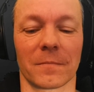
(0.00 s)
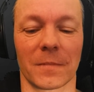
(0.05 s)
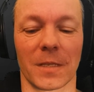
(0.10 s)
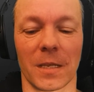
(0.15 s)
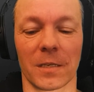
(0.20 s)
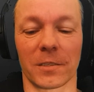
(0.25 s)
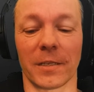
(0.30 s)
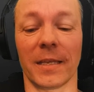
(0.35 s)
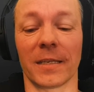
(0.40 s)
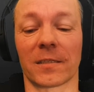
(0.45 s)

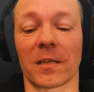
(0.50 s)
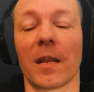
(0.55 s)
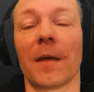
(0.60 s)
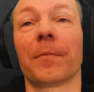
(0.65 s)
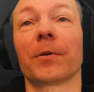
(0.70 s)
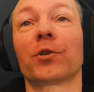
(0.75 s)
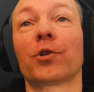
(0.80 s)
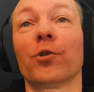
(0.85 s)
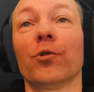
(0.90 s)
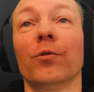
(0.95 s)
So
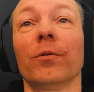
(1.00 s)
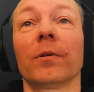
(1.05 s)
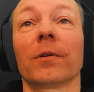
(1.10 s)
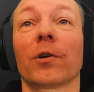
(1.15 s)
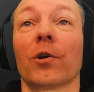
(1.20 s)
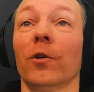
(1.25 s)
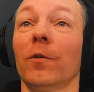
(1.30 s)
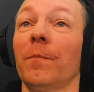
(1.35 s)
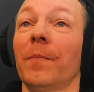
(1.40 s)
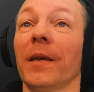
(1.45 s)
number 2
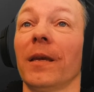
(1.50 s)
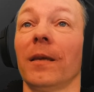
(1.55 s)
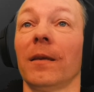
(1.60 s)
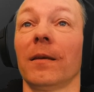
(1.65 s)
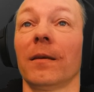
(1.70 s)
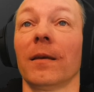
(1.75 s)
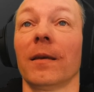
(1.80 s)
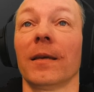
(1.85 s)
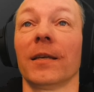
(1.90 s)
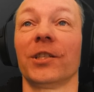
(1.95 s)
could
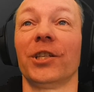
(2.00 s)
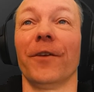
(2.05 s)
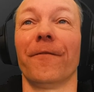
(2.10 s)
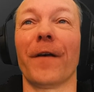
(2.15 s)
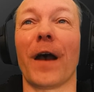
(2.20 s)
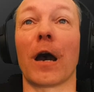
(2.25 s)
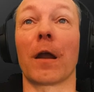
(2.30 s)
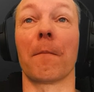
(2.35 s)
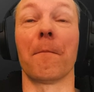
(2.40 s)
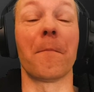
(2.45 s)
be she
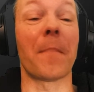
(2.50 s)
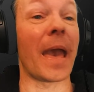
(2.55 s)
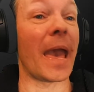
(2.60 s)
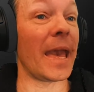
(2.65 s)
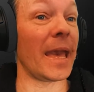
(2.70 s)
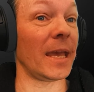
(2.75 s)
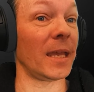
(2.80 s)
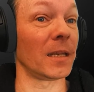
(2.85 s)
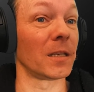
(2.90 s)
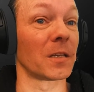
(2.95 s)
felt
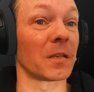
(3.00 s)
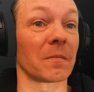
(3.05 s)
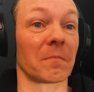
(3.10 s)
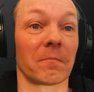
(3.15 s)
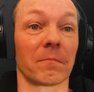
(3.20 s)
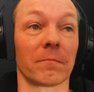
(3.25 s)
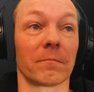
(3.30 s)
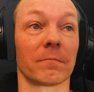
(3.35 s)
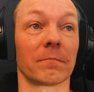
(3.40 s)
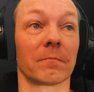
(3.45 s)
mad.
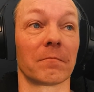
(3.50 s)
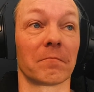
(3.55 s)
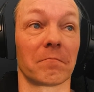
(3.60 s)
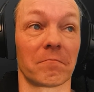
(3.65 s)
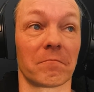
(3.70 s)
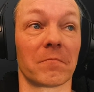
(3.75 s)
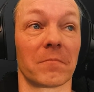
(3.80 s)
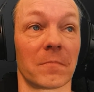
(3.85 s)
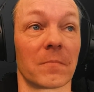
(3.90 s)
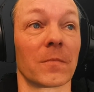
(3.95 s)

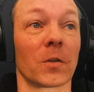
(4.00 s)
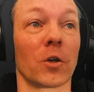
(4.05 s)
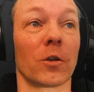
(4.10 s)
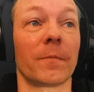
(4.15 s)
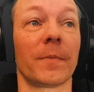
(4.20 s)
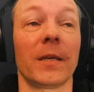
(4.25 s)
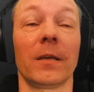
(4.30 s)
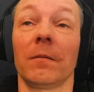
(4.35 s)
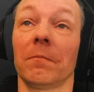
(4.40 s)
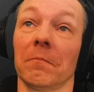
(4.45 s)
Could
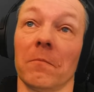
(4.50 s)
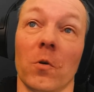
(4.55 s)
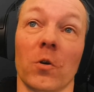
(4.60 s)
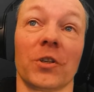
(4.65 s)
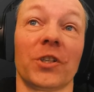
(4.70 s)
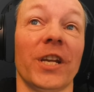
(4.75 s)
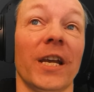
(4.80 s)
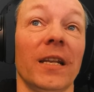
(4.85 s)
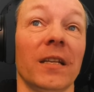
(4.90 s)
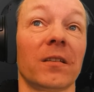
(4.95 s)
be, or
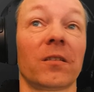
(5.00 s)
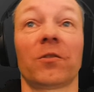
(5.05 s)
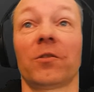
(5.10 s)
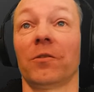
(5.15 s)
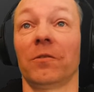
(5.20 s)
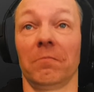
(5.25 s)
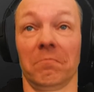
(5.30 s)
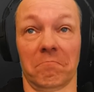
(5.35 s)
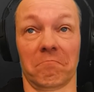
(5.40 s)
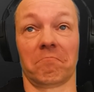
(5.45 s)
jealous
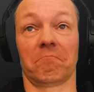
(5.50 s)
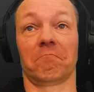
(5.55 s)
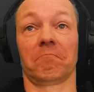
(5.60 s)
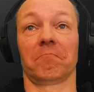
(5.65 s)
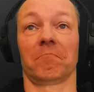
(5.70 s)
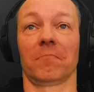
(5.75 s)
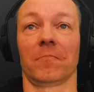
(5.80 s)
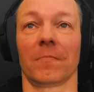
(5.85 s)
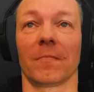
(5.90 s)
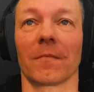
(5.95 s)
too.
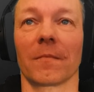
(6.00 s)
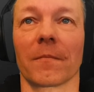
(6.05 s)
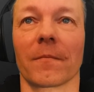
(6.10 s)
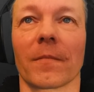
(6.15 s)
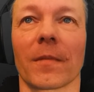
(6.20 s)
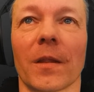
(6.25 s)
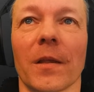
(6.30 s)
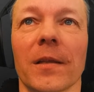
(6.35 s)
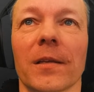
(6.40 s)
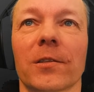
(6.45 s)

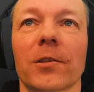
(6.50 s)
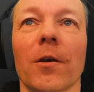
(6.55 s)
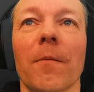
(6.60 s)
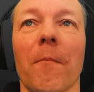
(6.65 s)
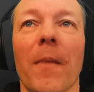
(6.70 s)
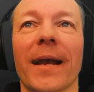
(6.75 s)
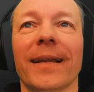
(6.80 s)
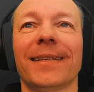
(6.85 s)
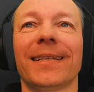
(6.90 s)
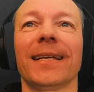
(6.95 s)
So
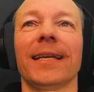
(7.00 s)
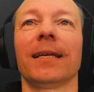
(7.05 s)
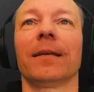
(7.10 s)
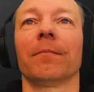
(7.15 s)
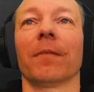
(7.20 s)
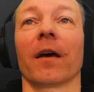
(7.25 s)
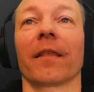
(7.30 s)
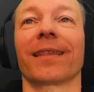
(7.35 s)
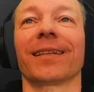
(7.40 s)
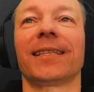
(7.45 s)

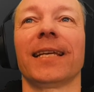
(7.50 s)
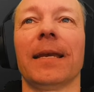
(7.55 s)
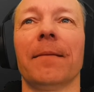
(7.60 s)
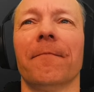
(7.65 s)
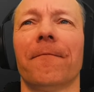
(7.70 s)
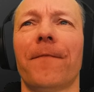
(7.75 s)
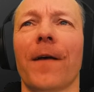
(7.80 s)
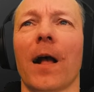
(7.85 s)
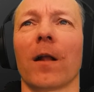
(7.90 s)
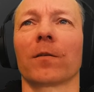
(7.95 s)
the
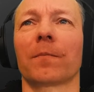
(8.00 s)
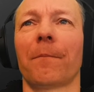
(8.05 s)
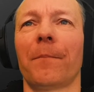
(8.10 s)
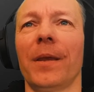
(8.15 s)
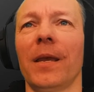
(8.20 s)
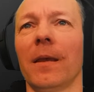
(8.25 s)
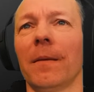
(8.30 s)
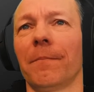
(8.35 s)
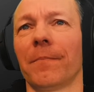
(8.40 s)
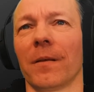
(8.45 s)
team felt
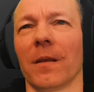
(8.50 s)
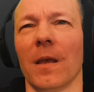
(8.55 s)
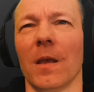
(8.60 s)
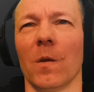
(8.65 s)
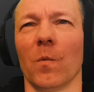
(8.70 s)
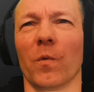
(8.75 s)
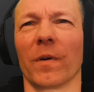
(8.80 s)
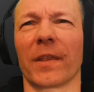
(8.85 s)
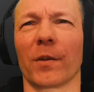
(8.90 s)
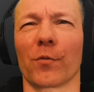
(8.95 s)
beep
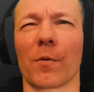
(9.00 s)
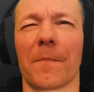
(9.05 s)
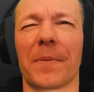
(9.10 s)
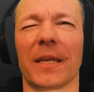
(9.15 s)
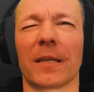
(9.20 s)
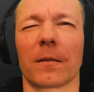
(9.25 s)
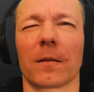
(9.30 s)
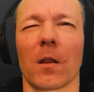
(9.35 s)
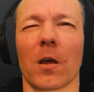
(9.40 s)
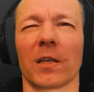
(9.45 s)
with their
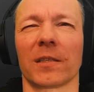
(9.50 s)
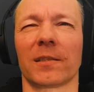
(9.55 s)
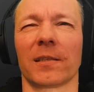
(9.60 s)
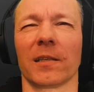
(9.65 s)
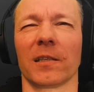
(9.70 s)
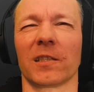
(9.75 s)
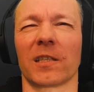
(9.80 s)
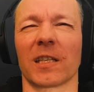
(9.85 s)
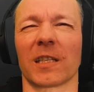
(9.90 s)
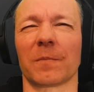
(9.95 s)
repeated
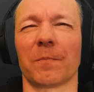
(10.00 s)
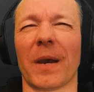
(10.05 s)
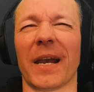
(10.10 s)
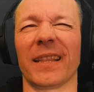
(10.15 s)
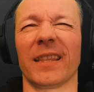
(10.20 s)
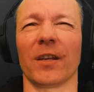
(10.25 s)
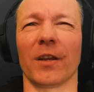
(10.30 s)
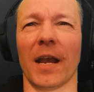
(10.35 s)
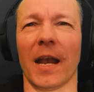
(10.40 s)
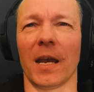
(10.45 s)
losses
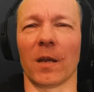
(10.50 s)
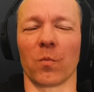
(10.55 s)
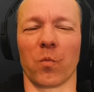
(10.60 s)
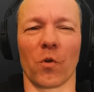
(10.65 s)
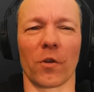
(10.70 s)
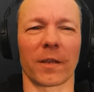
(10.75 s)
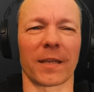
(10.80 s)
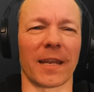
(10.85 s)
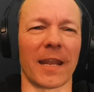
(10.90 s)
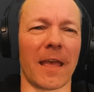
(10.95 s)
despite their hard
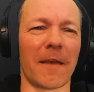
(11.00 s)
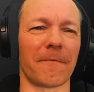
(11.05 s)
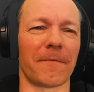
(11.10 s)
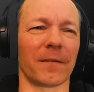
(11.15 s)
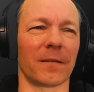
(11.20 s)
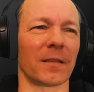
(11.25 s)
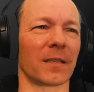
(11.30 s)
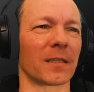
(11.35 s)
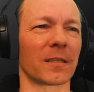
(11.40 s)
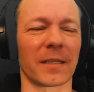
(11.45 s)
work and
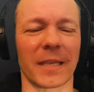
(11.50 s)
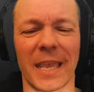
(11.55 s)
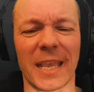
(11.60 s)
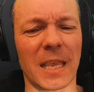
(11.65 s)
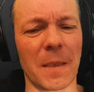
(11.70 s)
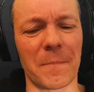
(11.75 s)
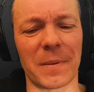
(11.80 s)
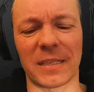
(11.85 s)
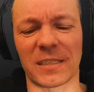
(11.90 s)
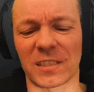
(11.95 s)
effort. It
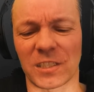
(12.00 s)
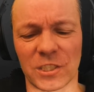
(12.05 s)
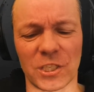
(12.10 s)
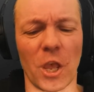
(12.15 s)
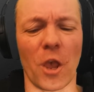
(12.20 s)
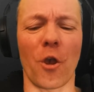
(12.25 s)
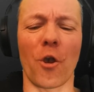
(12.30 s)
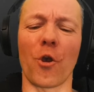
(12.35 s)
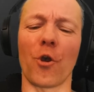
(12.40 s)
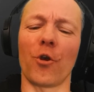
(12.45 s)
can be
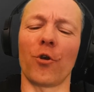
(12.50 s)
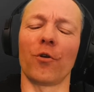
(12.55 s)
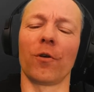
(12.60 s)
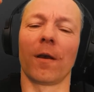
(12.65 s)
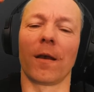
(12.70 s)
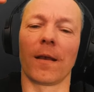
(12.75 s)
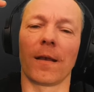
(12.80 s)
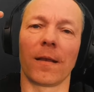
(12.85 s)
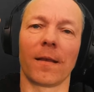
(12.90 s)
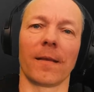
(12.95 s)
so
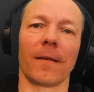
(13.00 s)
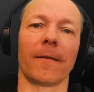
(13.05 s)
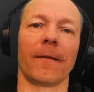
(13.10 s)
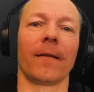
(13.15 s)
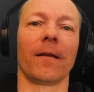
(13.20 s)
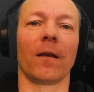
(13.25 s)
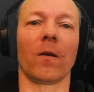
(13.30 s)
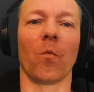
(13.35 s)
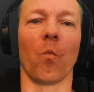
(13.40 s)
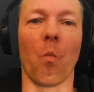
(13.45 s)

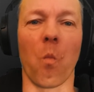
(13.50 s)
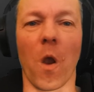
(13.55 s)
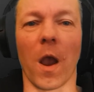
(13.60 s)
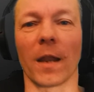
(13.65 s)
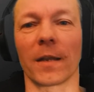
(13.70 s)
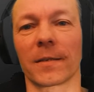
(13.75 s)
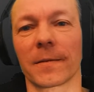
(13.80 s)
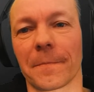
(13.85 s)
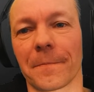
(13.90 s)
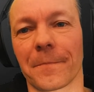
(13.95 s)

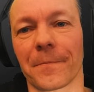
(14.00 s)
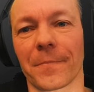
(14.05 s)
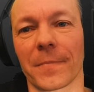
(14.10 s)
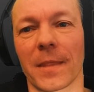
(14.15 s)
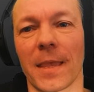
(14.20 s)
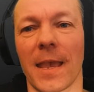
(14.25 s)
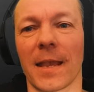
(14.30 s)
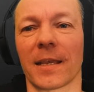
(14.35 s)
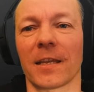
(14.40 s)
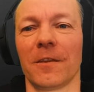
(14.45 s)
what?
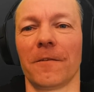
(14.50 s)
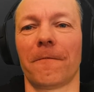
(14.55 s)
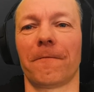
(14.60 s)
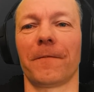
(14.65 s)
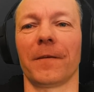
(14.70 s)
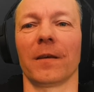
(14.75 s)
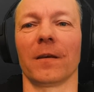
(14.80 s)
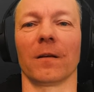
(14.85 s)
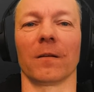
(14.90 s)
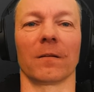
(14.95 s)
How can you
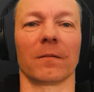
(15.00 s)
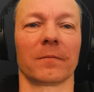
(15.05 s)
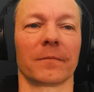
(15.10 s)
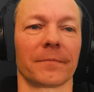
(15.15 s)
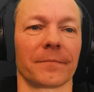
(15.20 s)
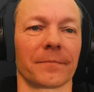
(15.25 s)
feel?